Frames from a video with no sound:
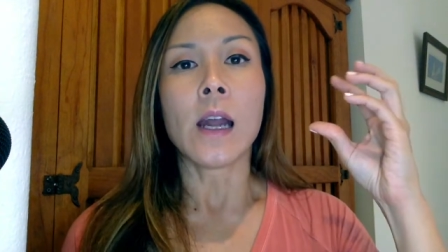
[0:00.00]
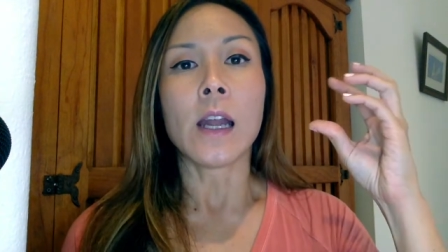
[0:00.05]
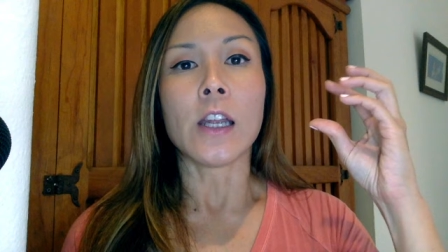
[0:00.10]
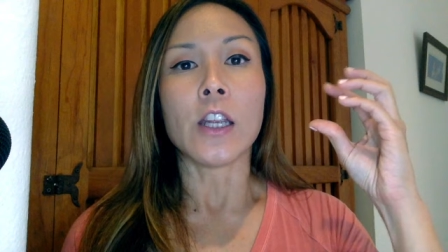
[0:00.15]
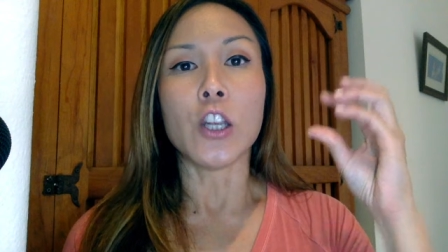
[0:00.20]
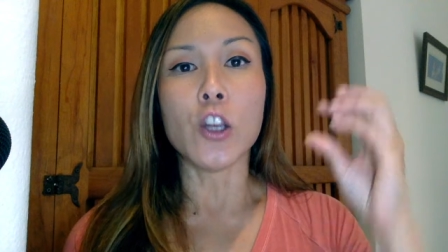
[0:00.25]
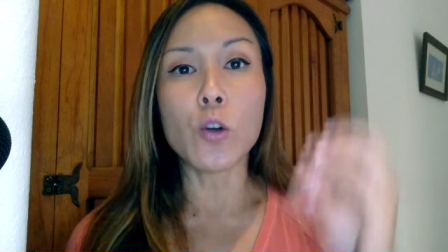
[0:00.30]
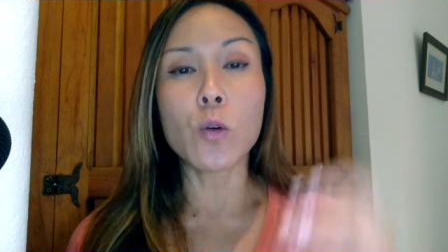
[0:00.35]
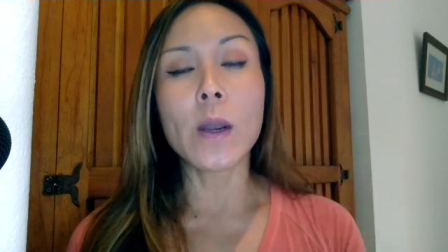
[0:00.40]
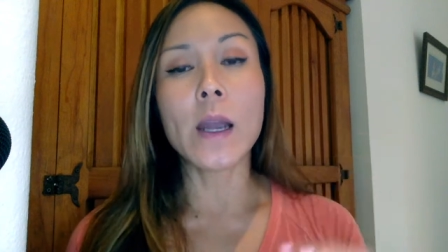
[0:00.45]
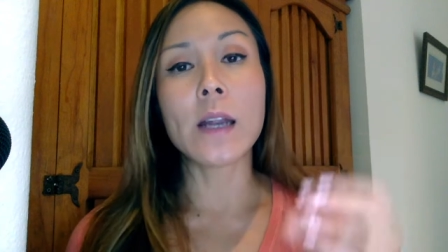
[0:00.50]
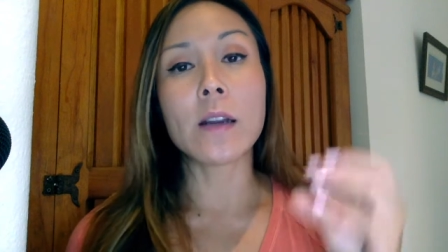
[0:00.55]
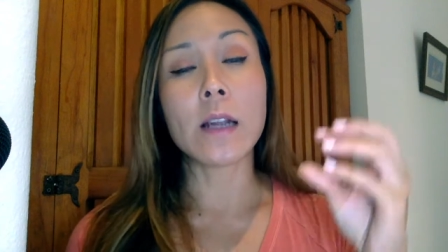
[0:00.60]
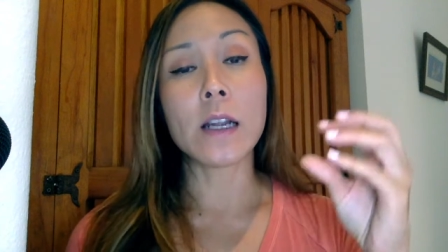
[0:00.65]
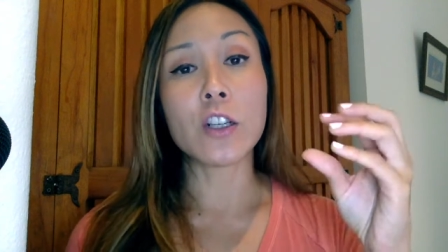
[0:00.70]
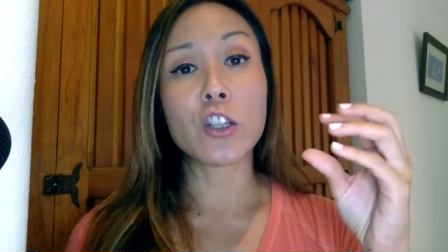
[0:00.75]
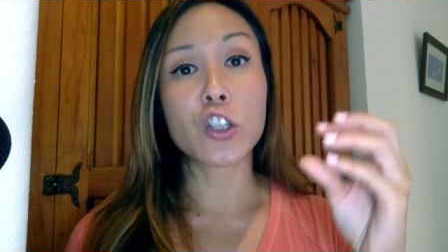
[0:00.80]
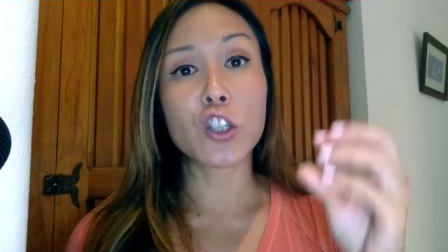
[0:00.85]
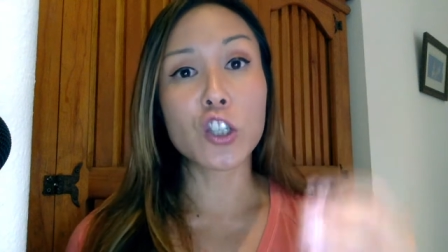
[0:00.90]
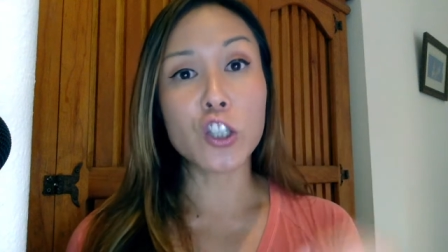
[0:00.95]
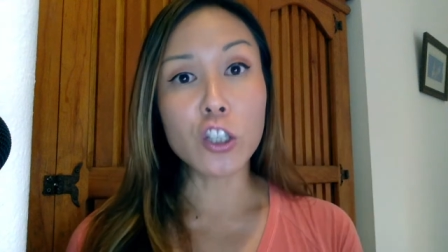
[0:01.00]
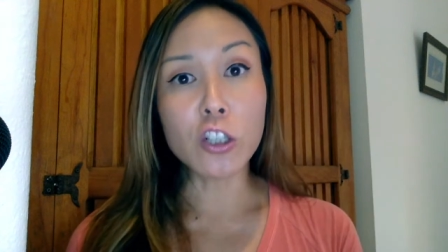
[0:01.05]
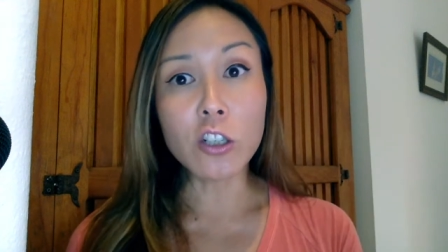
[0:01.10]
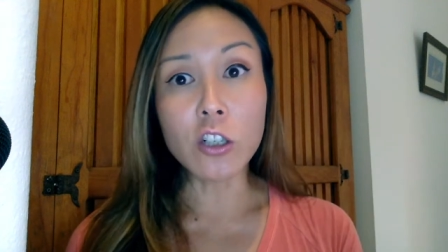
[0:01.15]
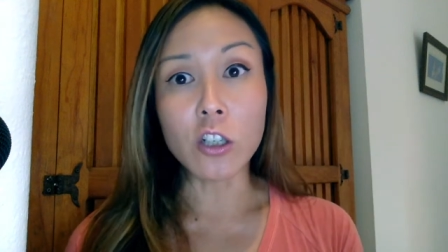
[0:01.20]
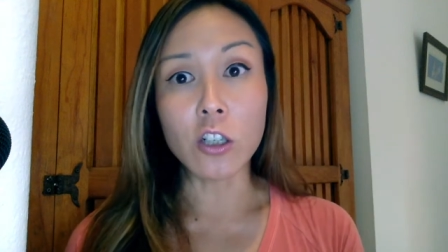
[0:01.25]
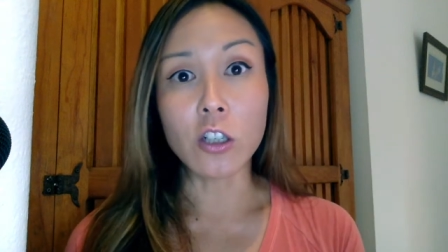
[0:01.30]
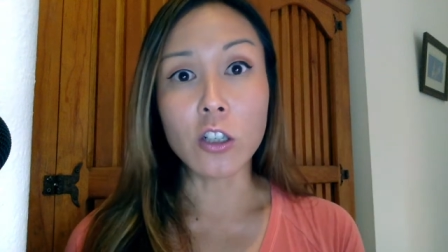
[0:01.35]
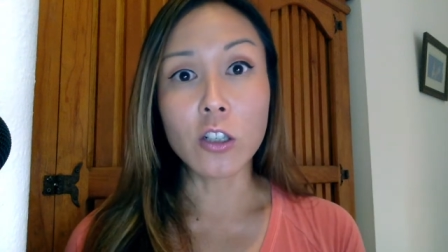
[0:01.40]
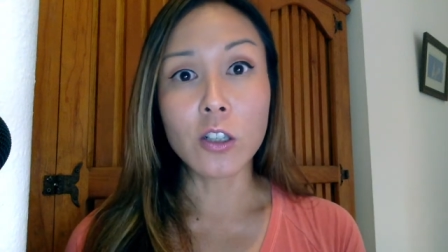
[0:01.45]
you can
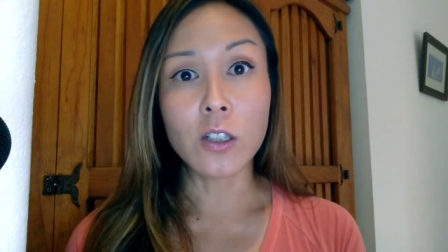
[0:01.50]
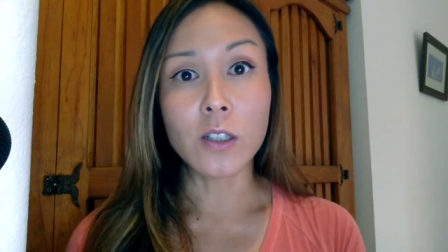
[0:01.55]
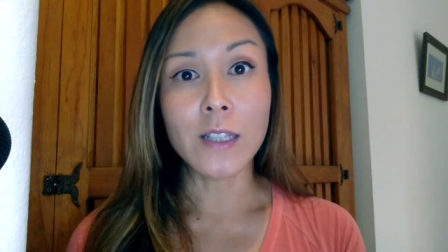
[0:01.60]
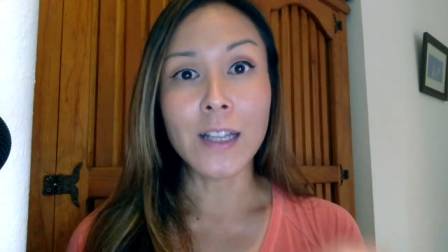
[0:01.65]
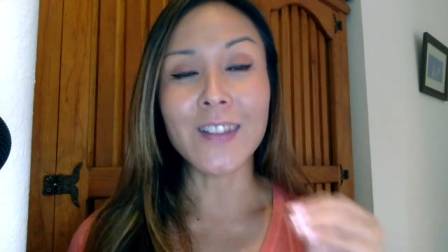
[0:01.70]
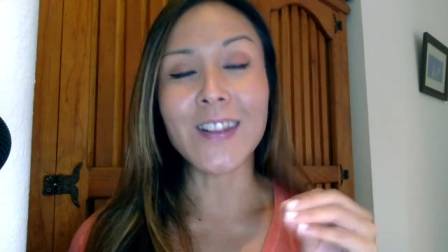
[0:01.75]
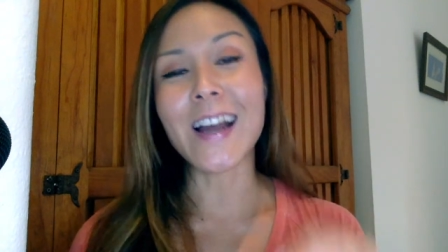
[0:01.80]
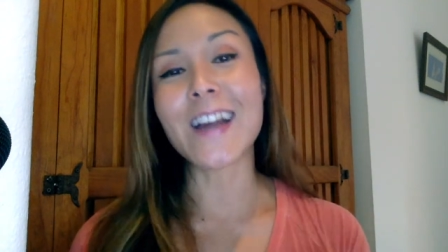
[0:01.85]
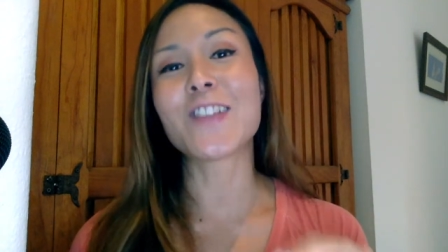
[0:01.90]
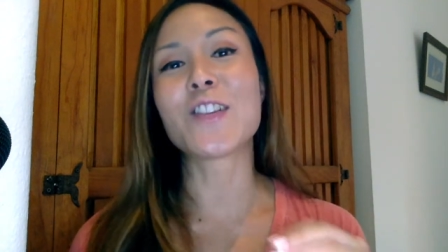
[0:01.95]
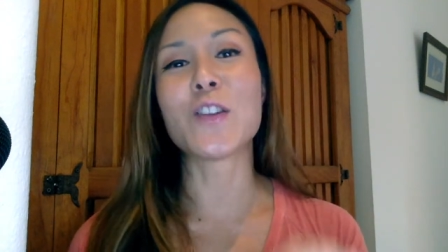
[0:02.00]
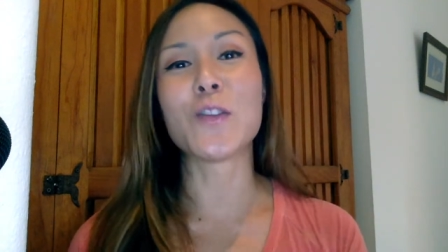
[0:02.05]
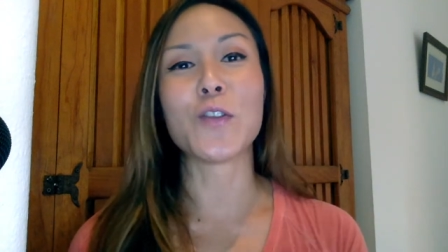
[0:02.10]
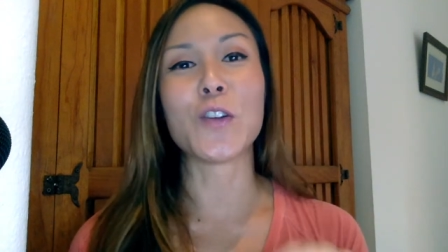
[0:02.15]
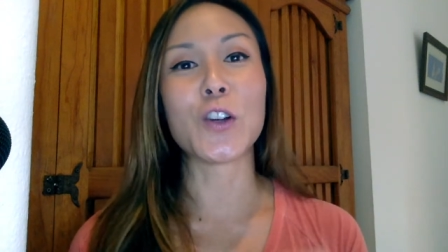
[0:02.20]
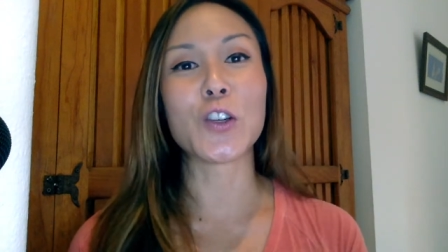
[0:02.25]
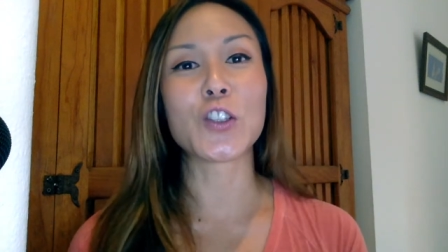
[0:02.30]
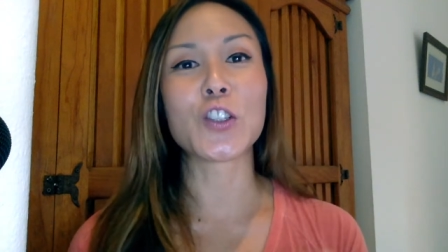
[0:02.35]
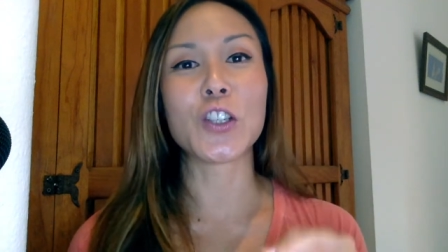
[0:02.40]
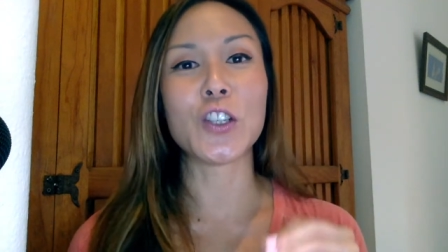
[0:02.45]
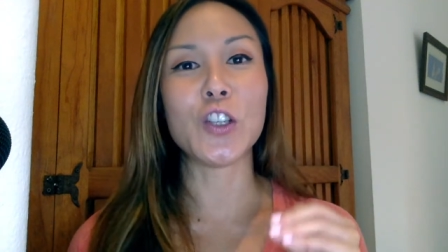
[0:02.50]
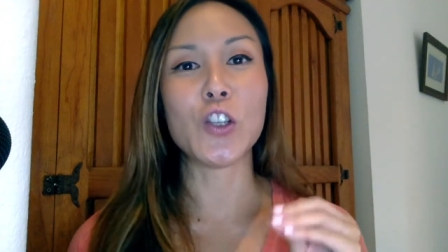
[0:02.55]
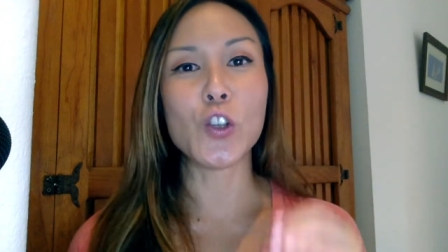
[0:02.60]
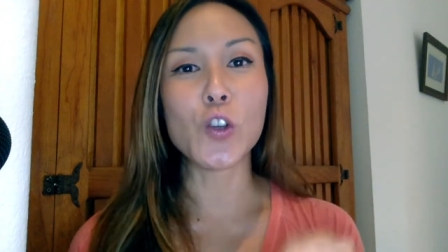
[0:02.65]
ensure that that's the version